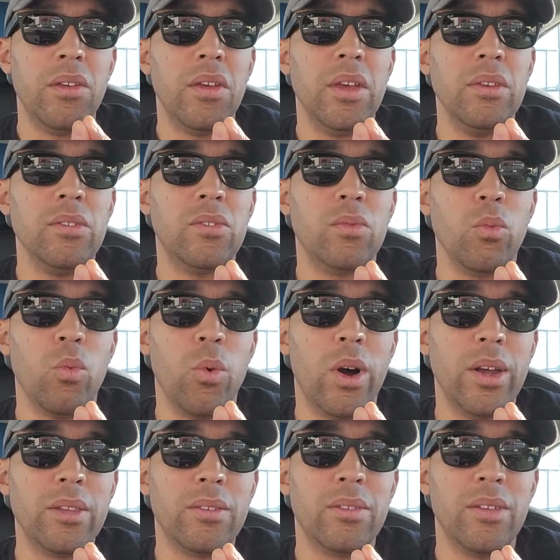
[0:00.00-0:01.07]
is
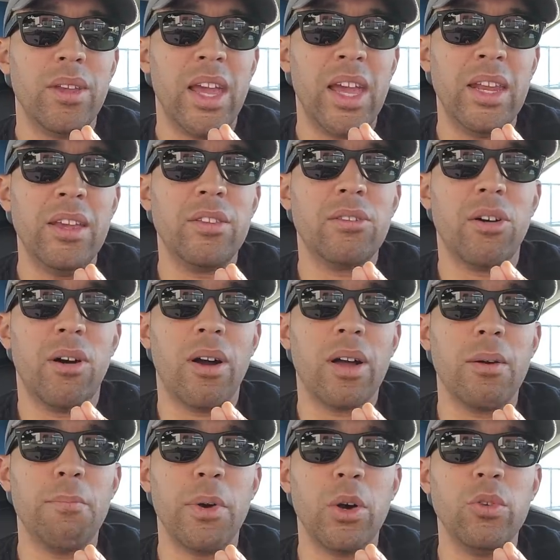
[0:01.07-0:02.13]
what any talk
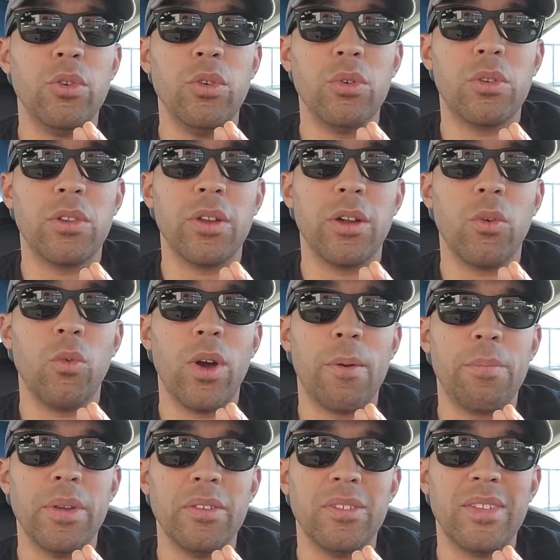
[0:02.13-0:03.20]
about nuclear
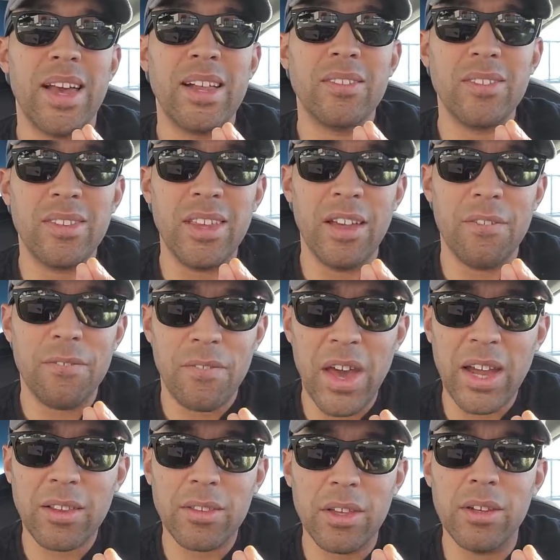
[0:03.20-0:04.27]
weapons, that's the
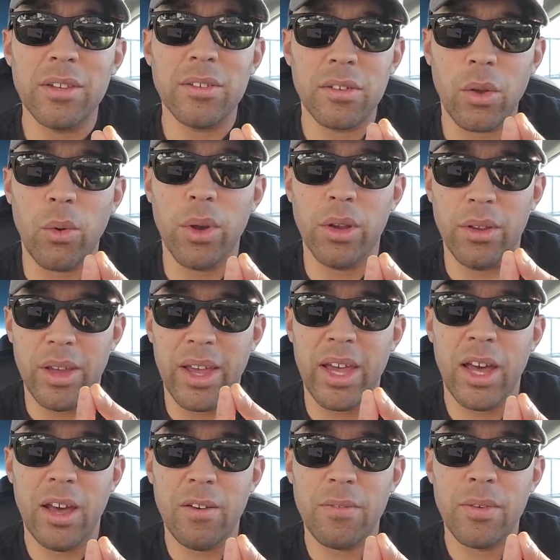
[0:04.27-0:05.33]
effect it is going to
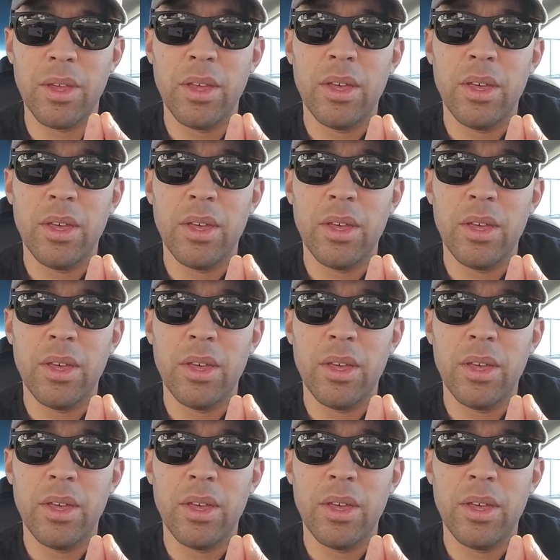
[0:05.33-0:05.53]
have.